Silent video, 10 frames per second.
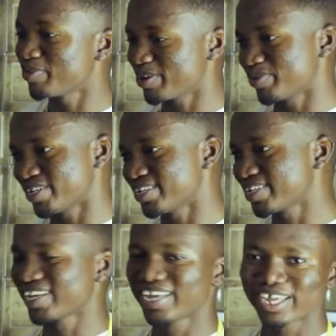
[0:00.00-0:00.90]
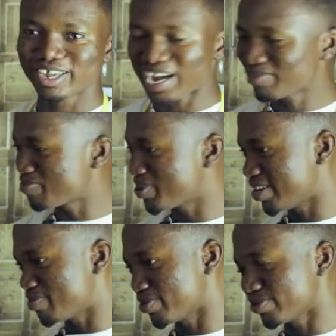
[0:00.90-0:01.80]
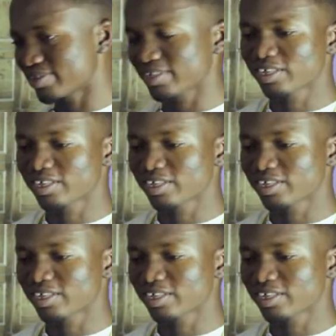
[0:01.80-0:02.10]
to make money. You have to pay the bills.